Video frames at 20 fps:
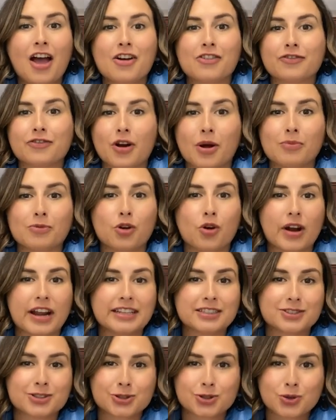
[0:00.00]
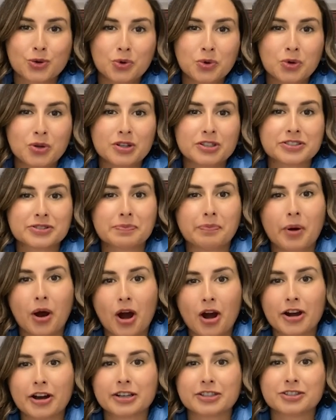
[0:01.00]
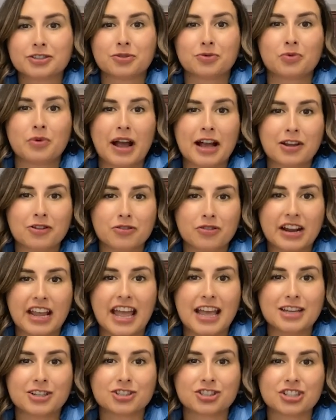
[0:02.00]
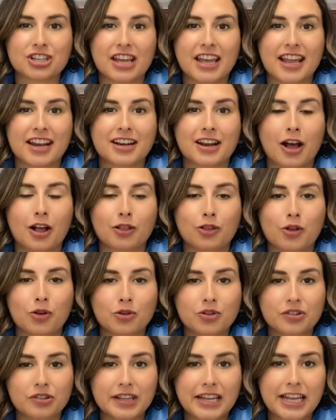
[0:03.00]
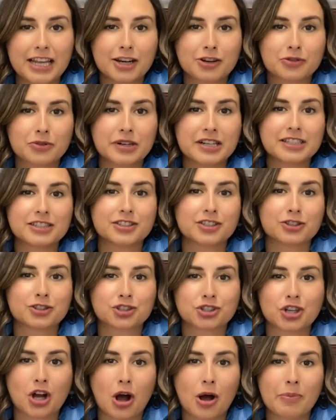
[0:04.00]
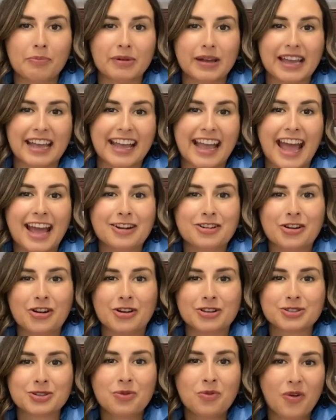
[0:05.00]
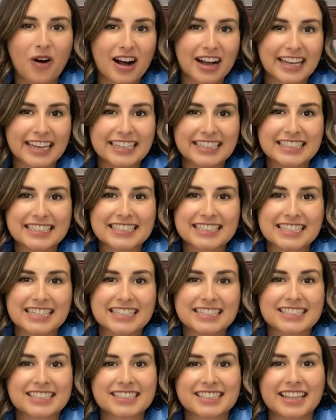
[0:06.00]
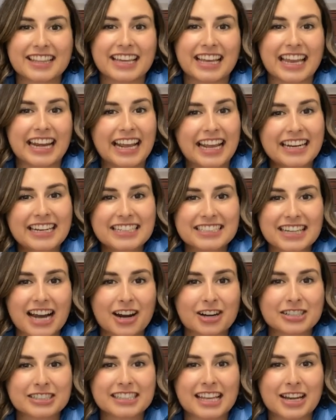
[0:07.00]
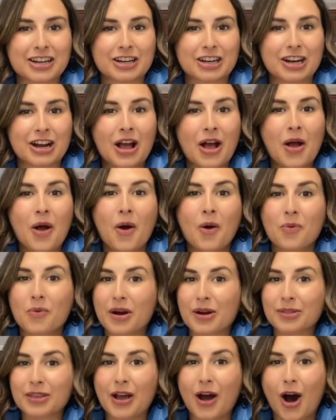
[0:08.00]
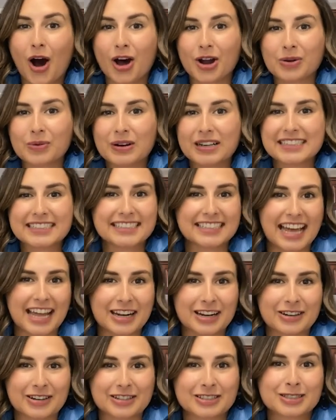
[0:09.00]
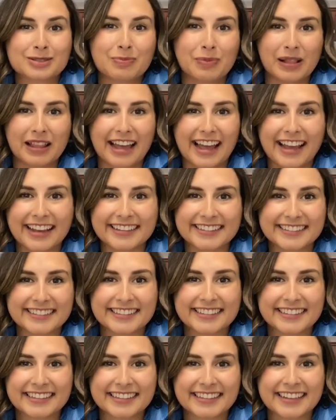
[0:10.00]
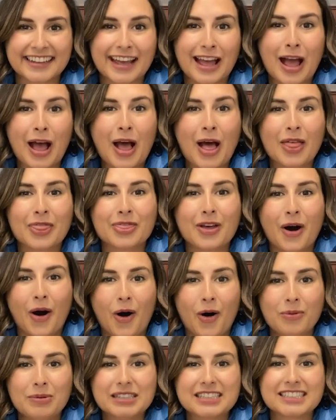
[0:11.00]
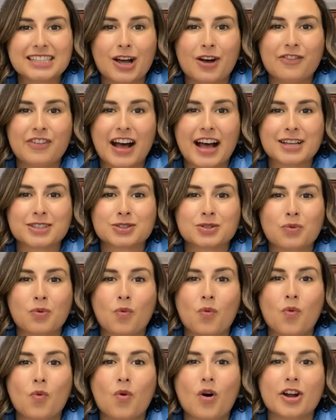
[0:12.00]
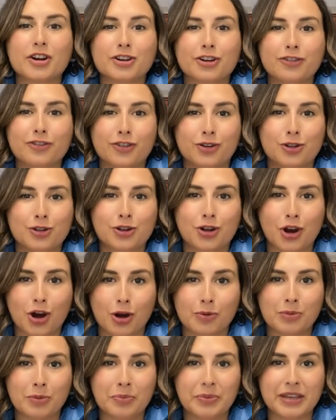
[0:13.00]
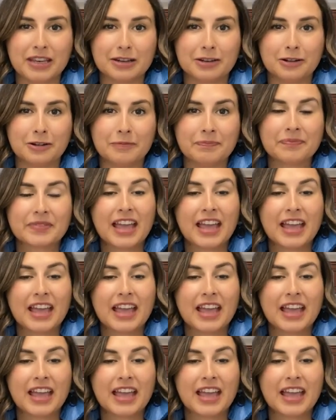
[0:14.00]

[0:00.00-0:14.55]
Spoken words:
From great schools, parks, recreation, local eateries, shopping, and you're also walking distance to the Canadian Tire Centre where the Ottawa Senators play. The home itself has wonderful curb appeal.